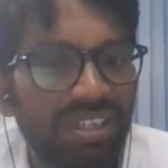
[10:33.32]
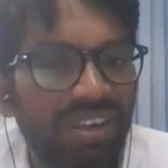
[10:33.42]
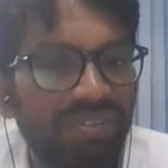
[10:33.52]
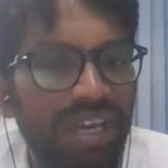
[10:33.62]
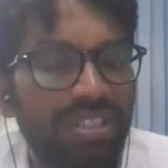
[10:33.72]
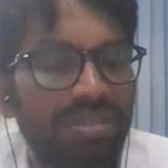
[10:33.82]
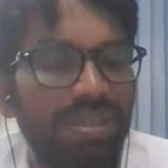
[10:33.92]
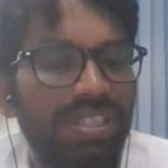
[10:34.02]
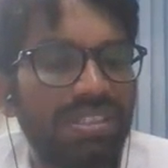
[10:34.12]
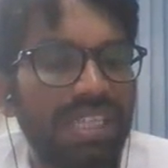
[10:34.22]
Paris
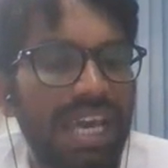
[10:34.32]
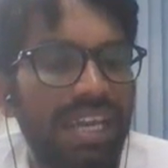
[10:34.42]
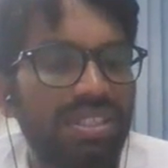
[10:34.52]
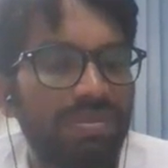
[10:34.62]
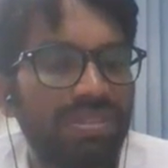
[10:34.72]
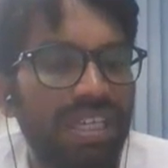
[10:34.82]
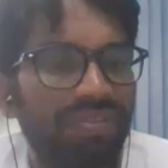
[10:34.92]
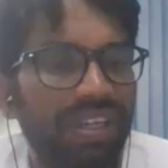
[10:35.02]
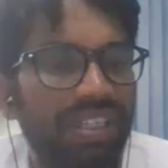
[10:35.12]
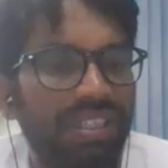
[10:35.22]
means calcium
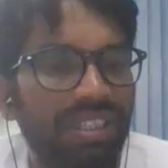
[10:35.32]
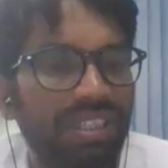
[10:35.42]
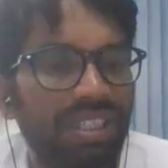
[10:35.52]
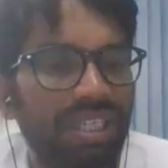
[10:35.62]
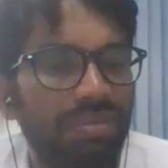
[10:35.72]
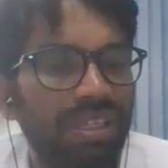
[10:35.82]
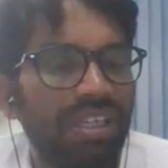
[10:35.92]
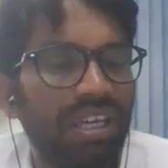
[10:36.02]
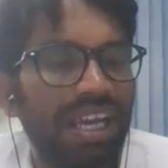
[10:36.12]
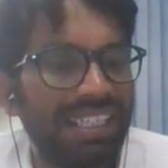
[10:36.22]
sulfate
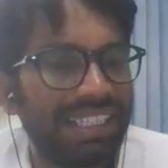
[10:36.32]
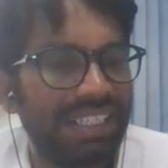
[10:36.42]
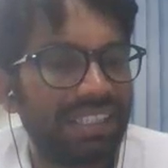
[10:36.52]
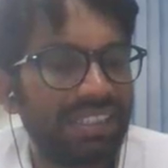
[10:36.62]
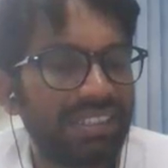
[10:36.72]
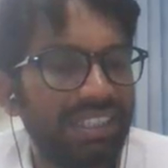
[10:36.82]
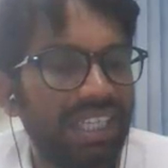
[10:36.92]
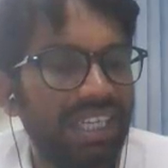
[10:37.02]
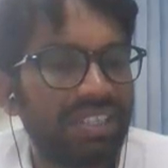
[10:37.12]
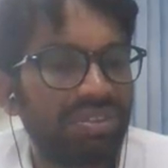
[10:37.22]
hemihydrate,
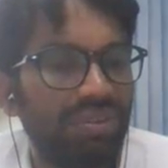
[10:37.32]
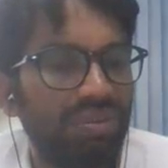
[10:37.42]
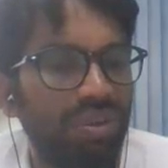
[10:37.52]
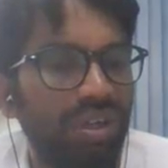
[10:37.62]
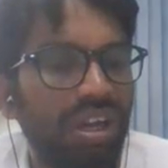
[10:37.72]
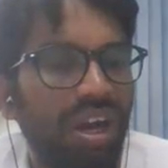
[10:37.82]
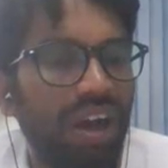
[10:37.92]
CaSO4 of